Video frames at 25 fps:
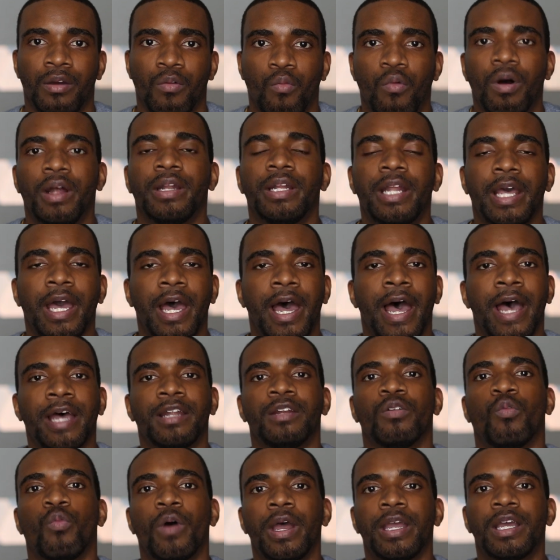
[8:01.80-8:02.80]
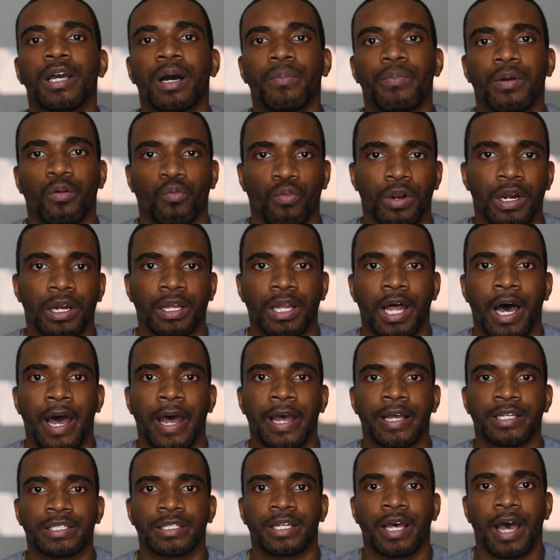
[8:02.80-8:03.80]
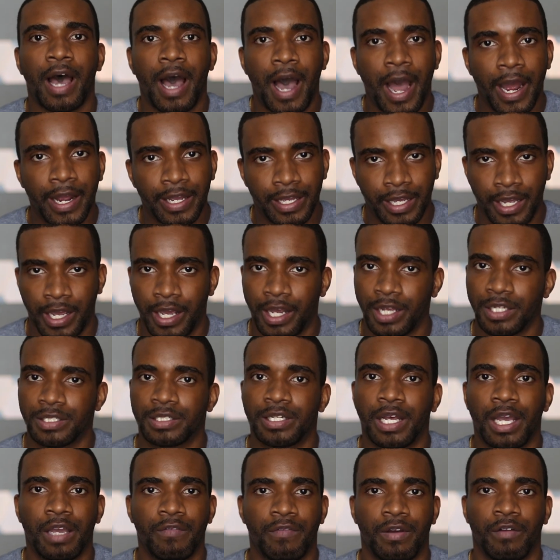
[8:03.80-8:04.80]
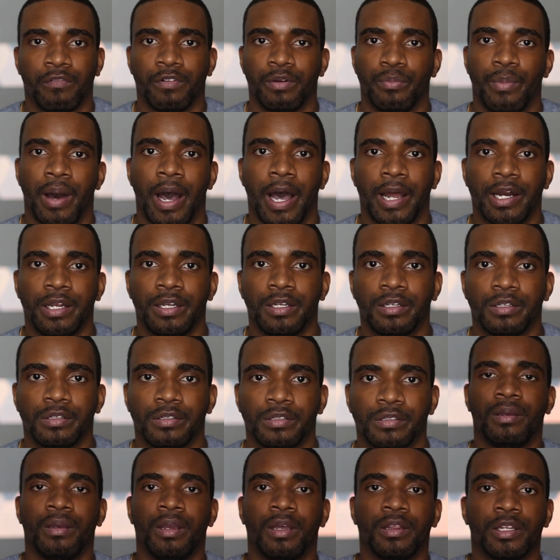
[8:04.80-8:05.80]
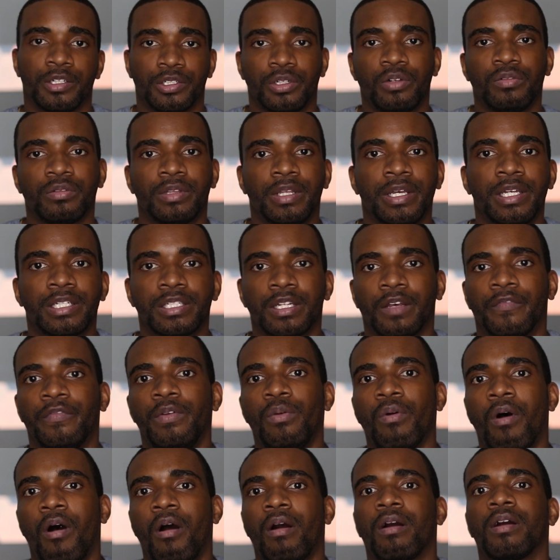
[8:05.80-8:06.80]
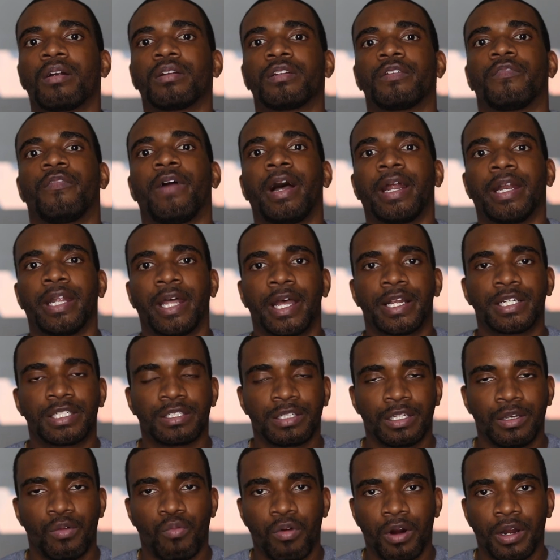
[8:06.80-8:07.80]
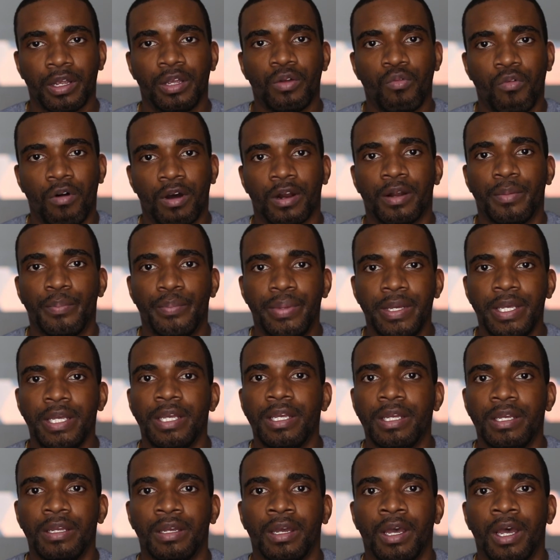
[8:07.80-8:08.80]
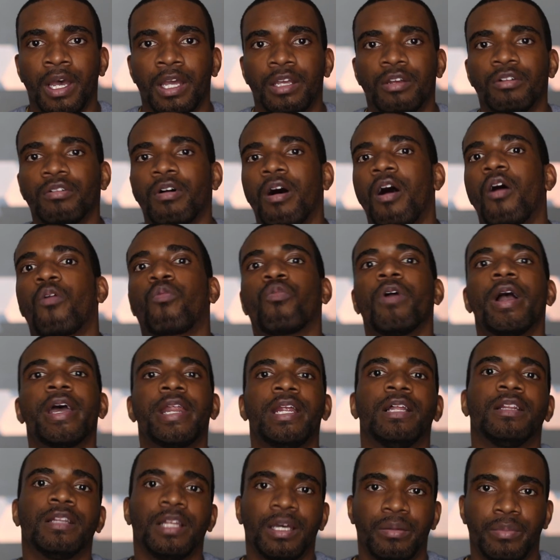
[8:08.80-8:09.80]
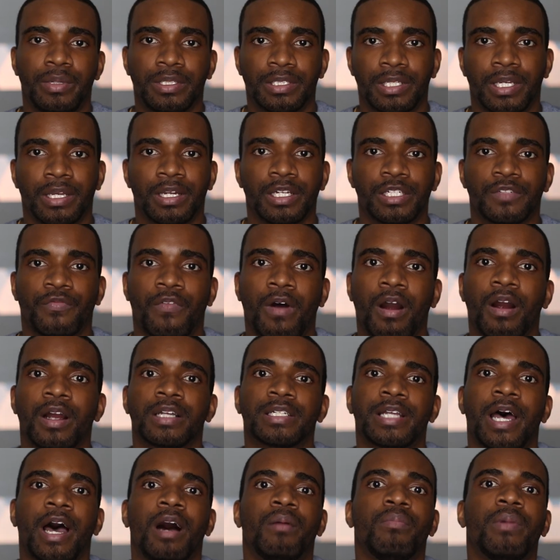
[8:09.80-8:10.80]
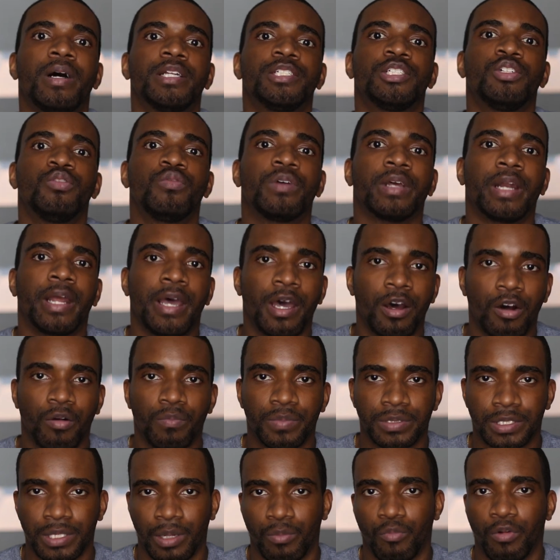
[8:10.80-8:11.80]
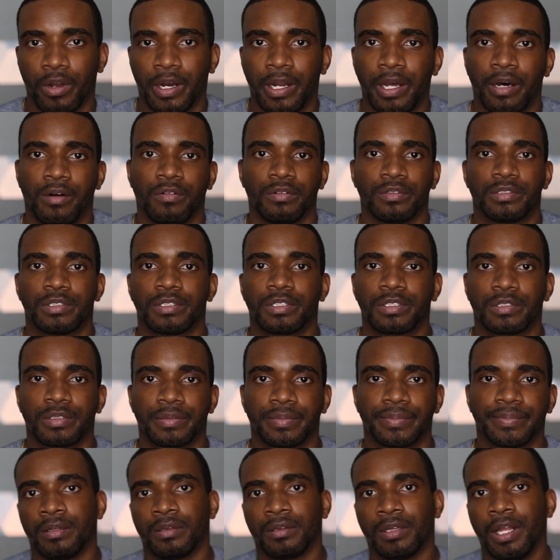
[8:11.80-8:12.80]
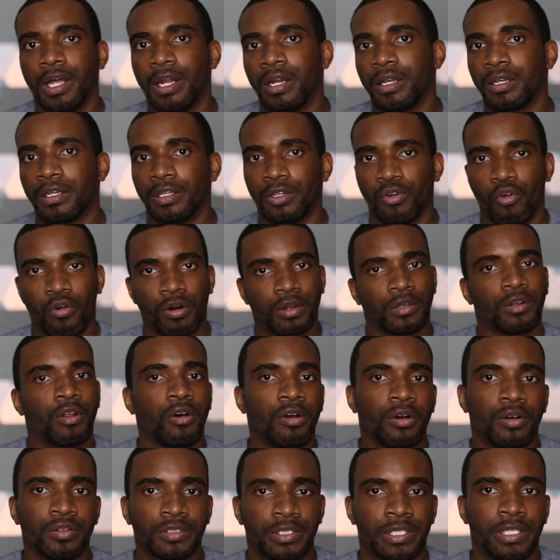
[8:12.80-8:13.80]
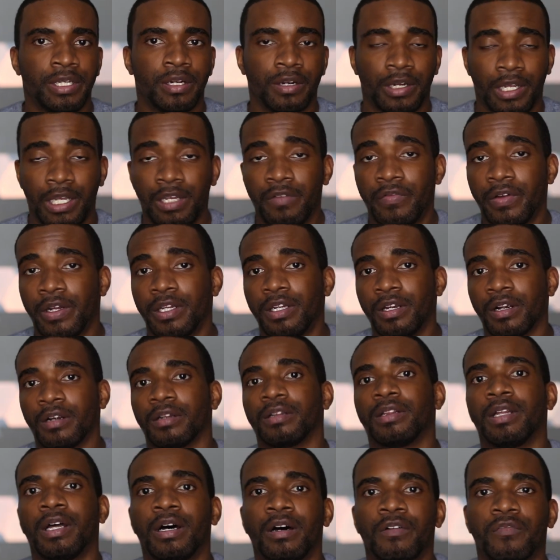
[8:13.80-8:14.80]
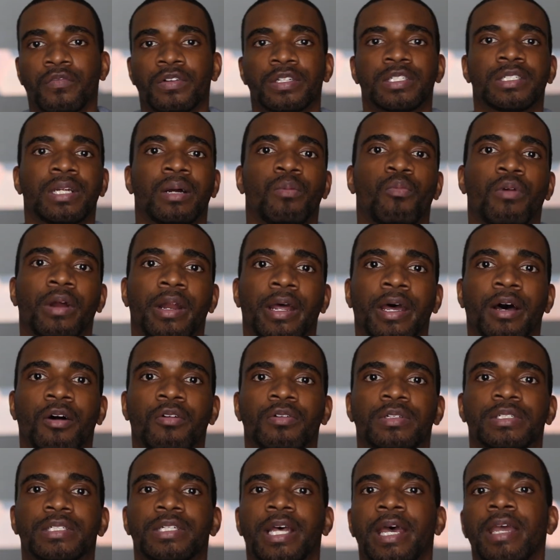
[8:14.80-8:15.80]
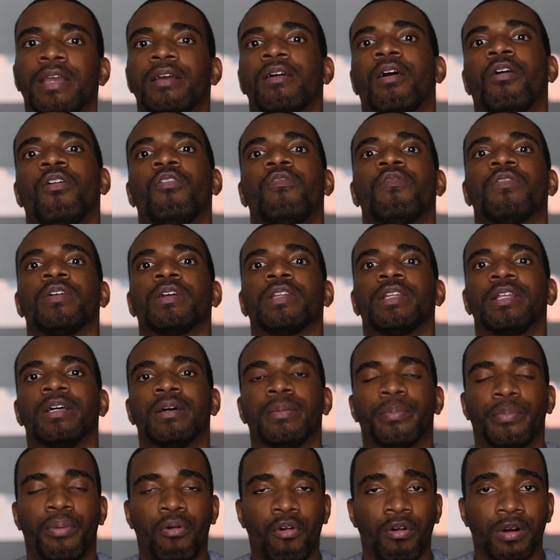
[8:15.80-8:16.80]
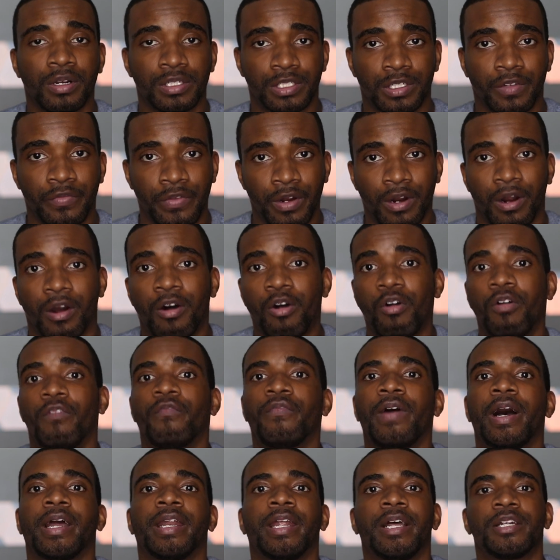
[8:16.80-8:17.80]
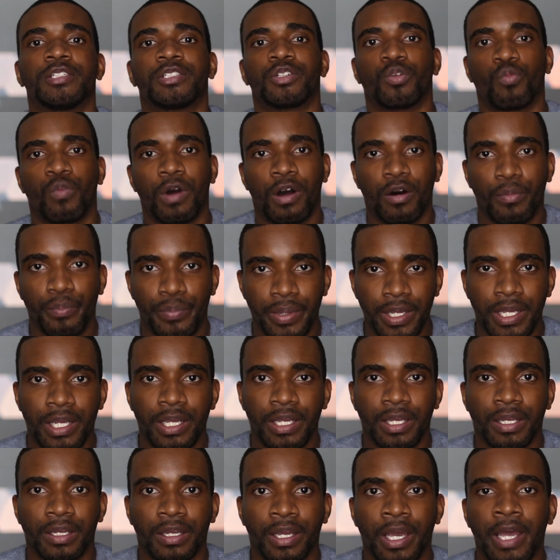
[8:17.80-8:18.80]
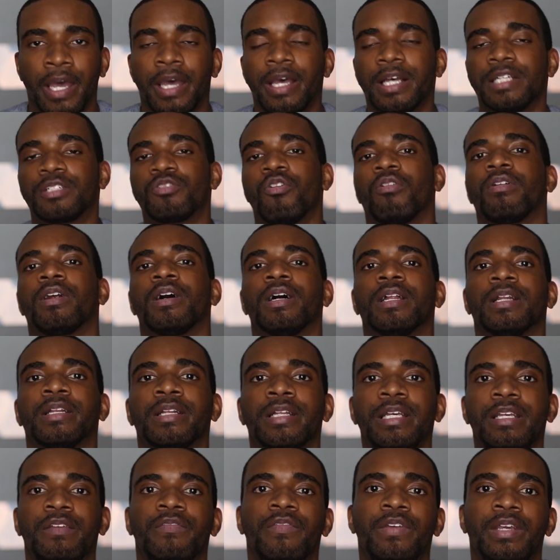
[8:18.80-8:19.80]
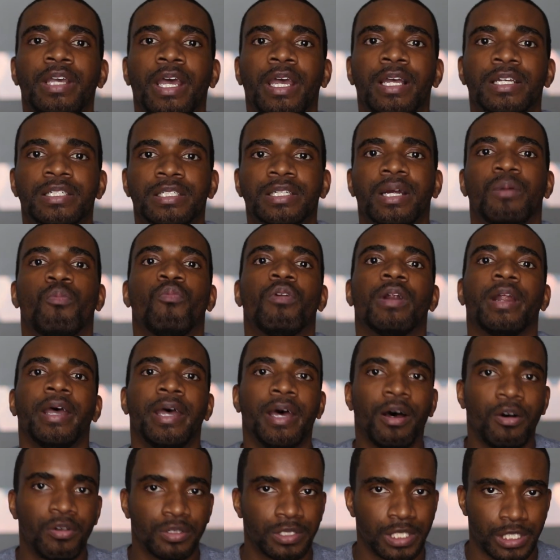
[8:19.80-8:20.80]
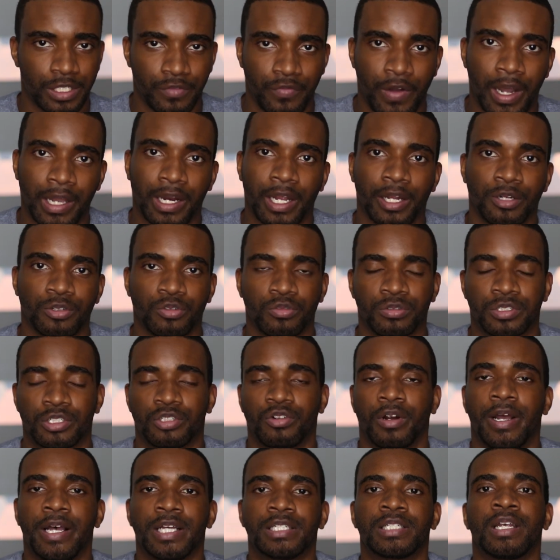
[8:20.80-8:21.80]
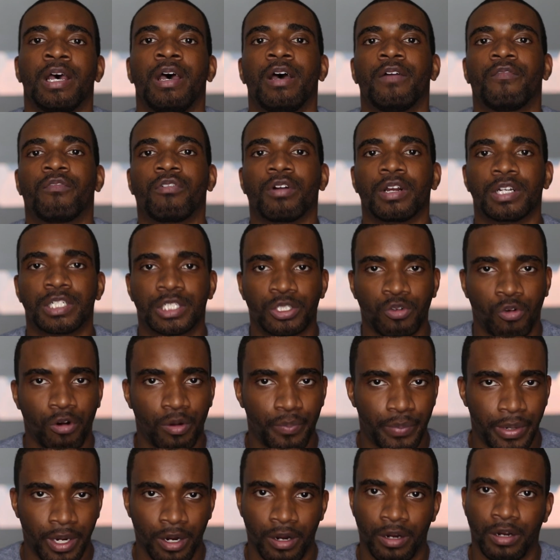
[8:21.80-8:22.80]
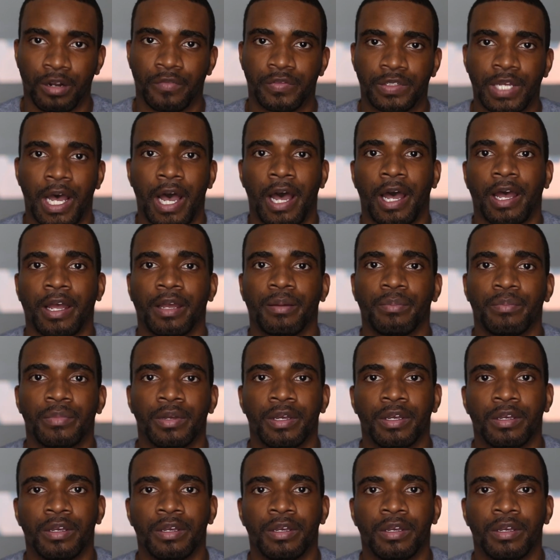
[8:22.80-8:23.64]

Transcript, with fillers: One day I had to wake up and realize I can't save everybody. And the truth is, if you aren't financially where you want to be, you're already limited as far as how much you can help someone else. Letting your loyalty or even your love for someone else take over the importance of your own financial well being is going to alleviate someone else's financial stress for a short period of time.